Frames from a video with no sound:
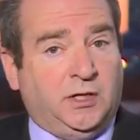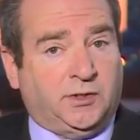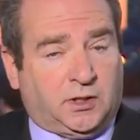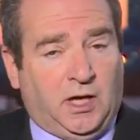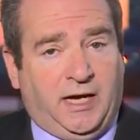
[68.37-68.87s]

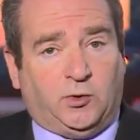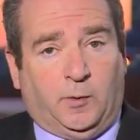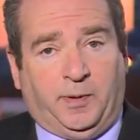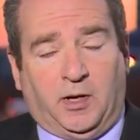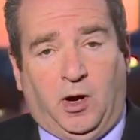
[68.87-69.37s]
declined to
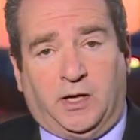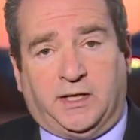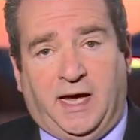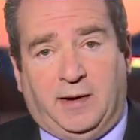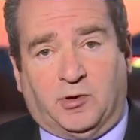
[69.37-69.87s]
appear on
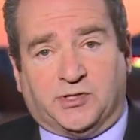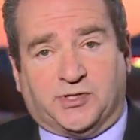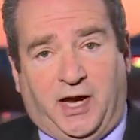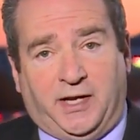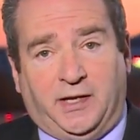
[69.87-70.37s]
camera,
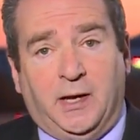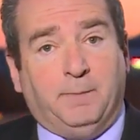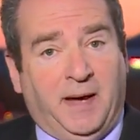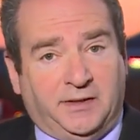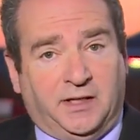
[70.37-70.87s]
citing
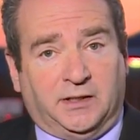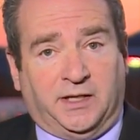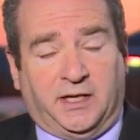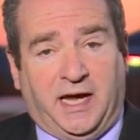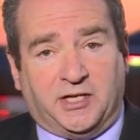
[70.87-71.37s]
pending
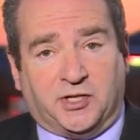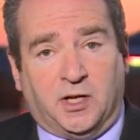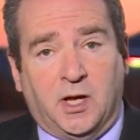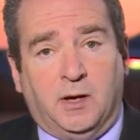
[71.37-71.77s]
litigation.